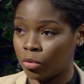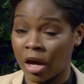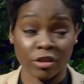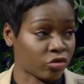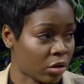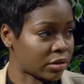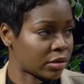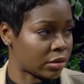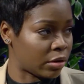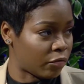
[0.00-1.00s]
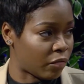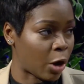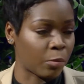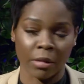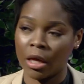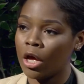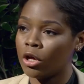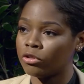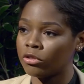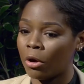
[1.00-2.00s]
I trust and around me.
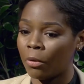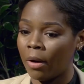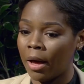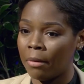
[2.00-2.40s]
So.